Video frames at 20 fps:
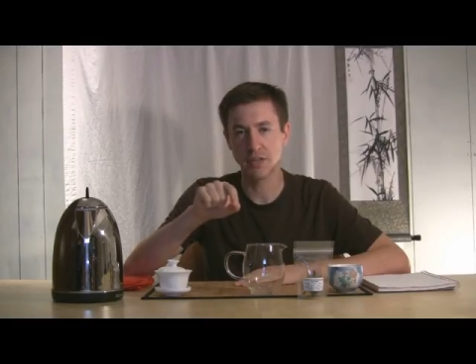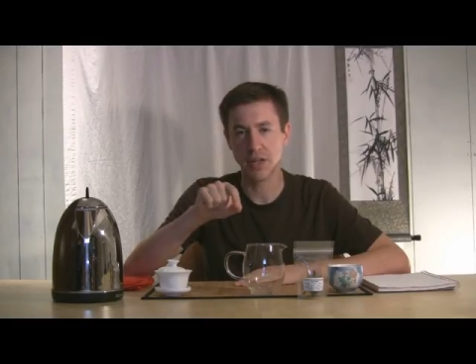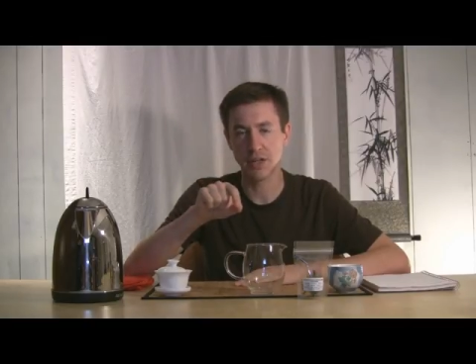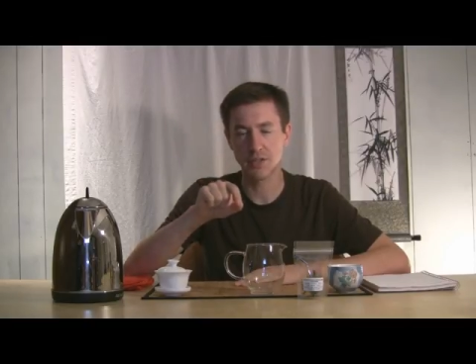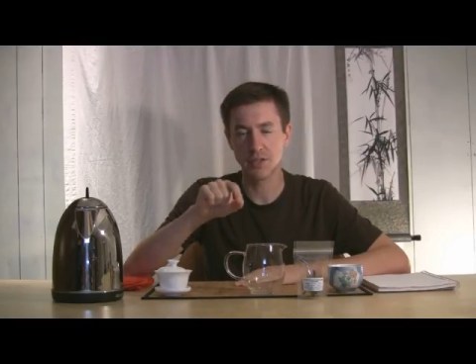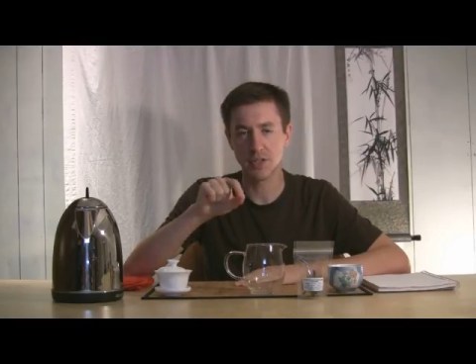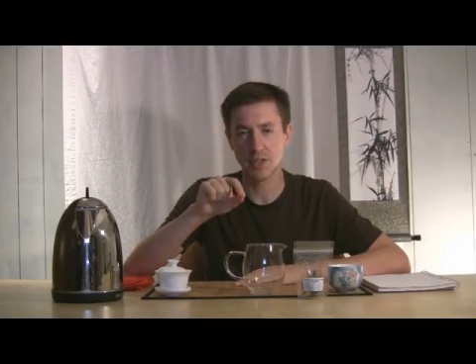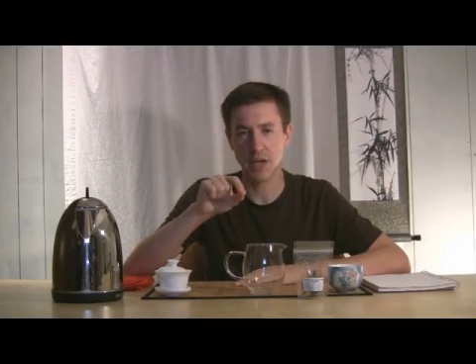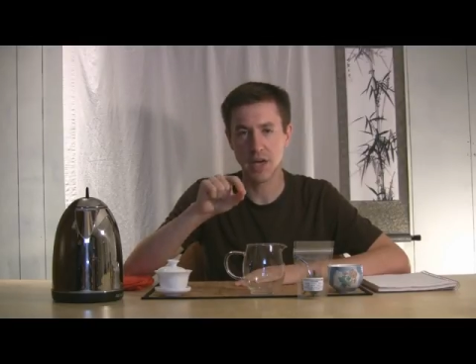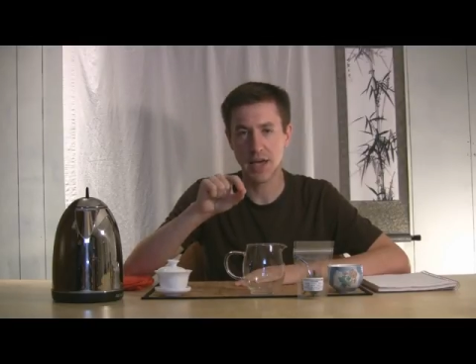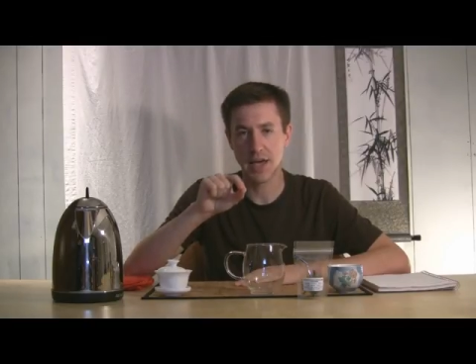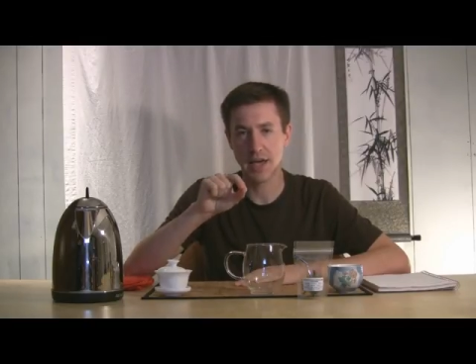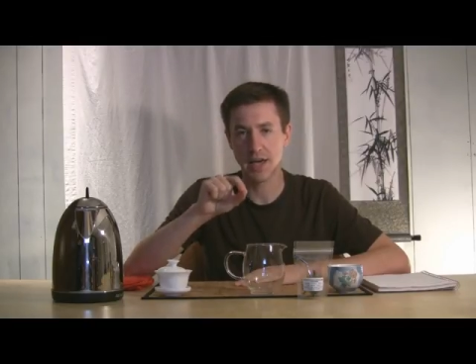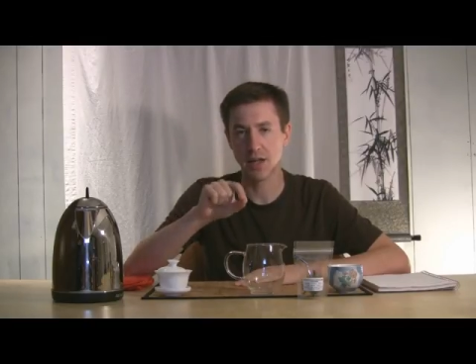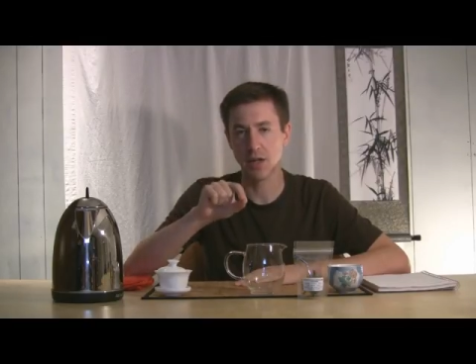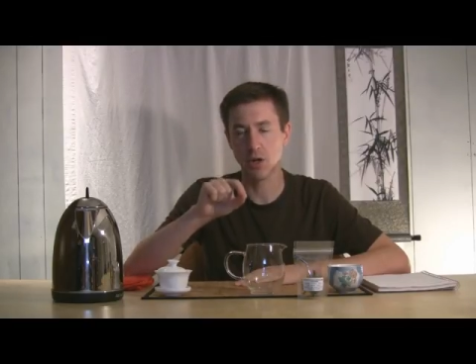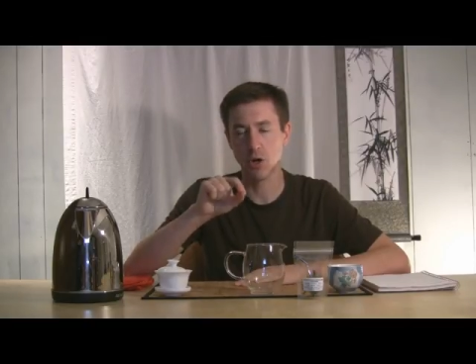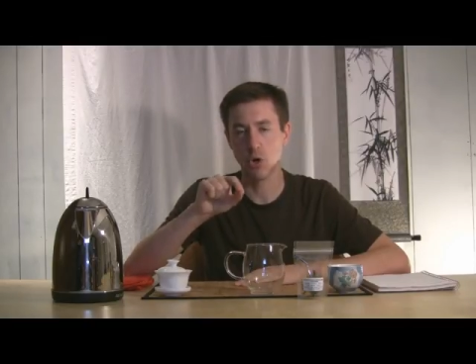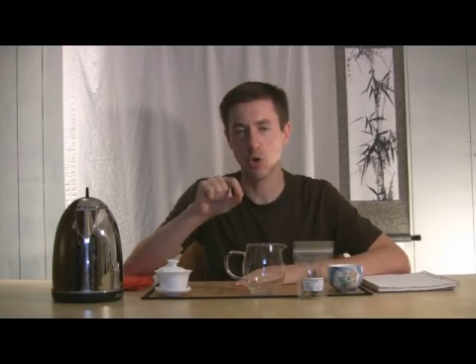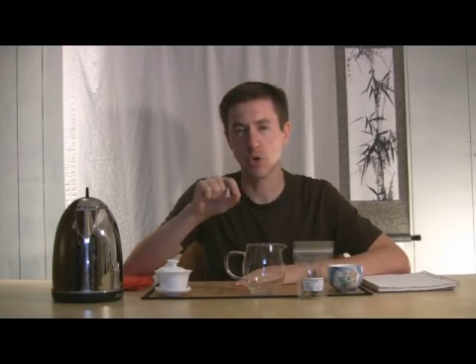that's
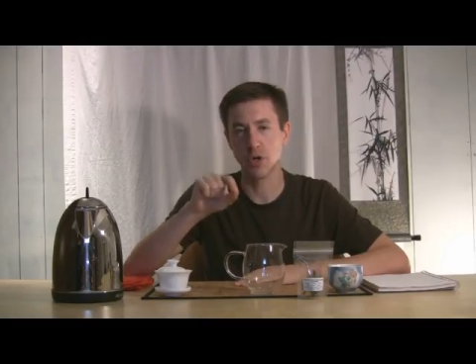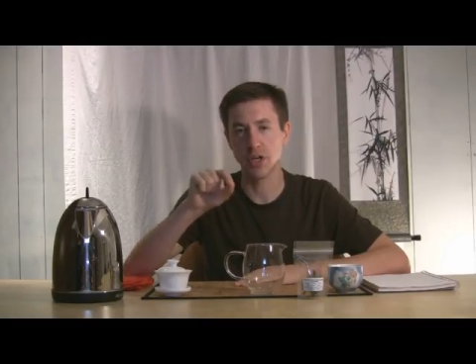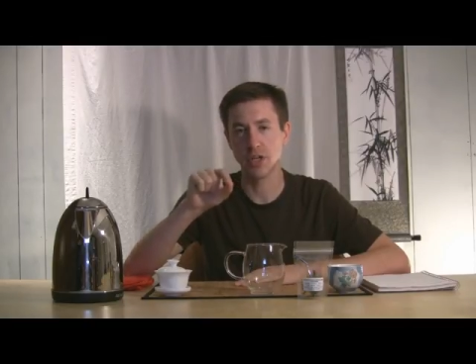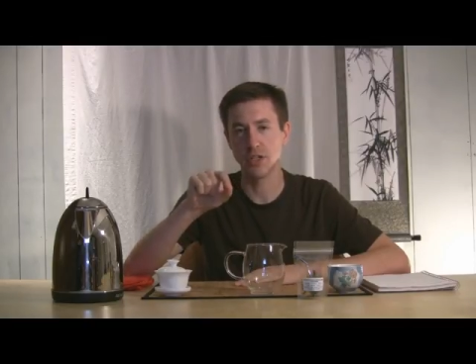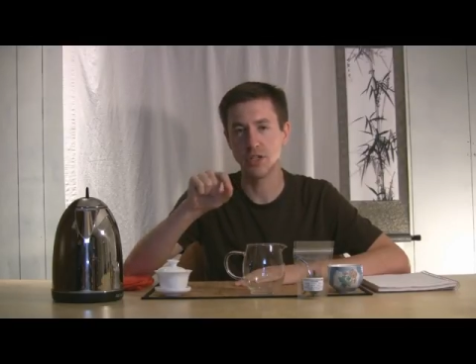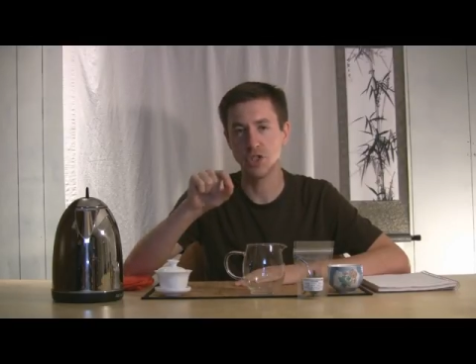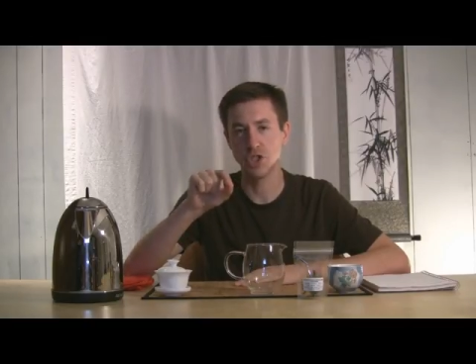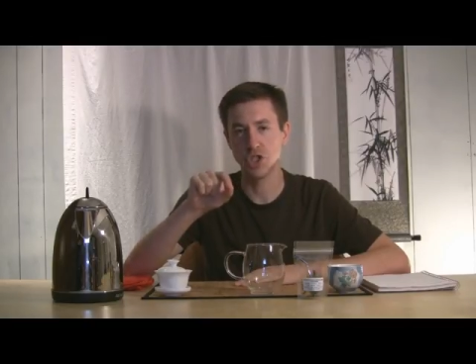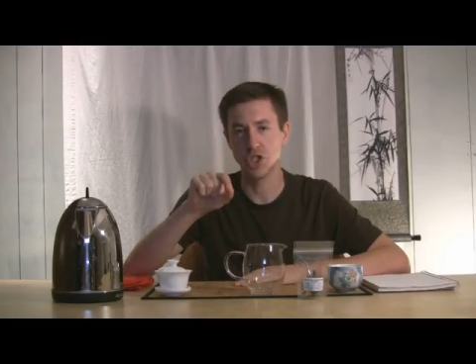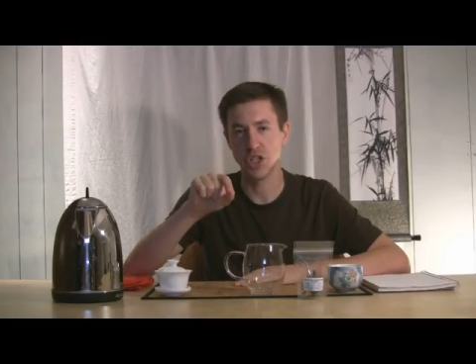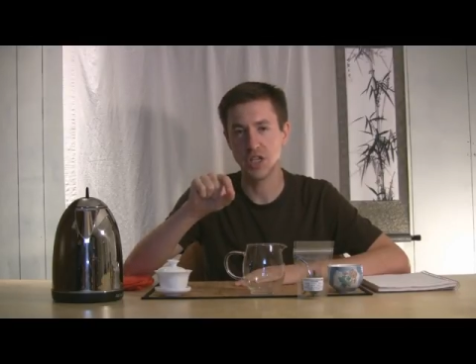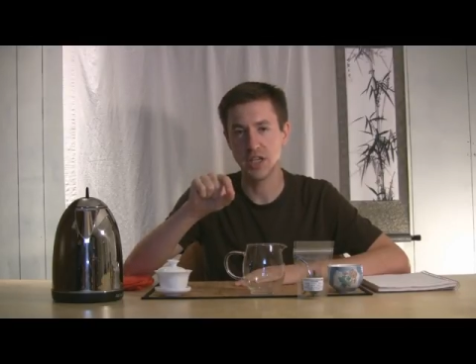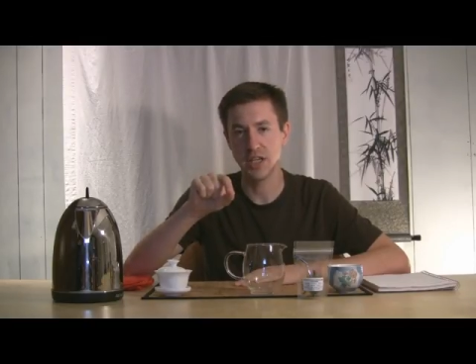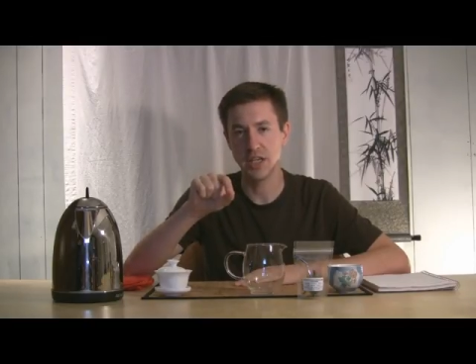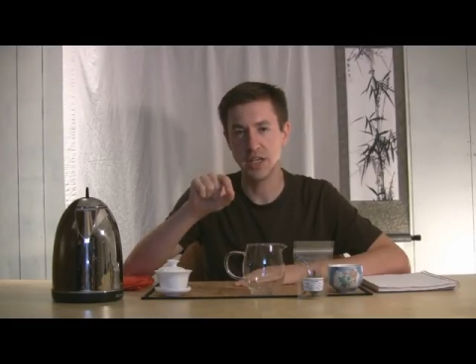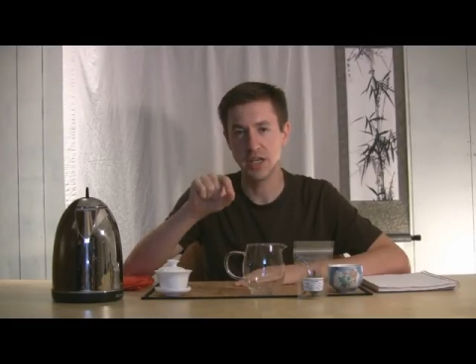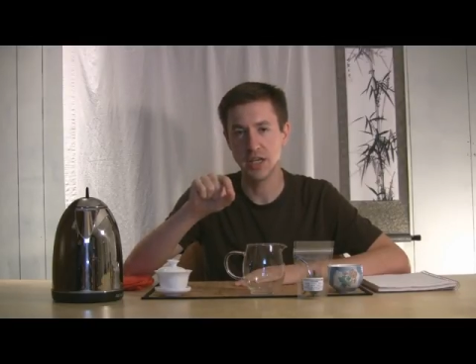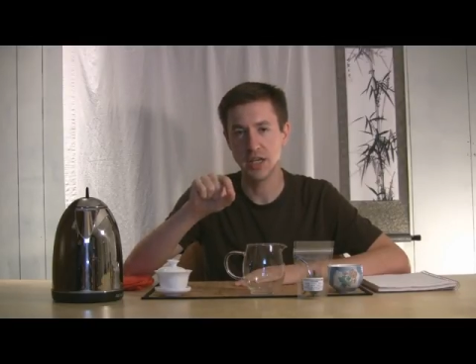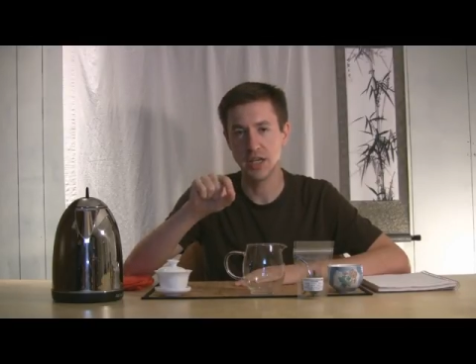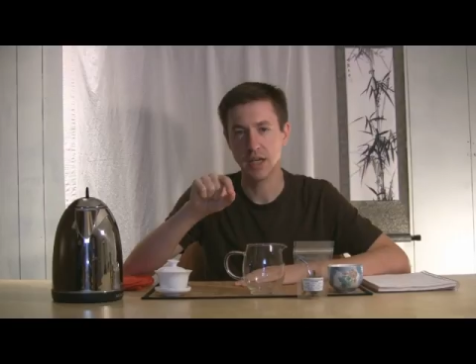Longjing,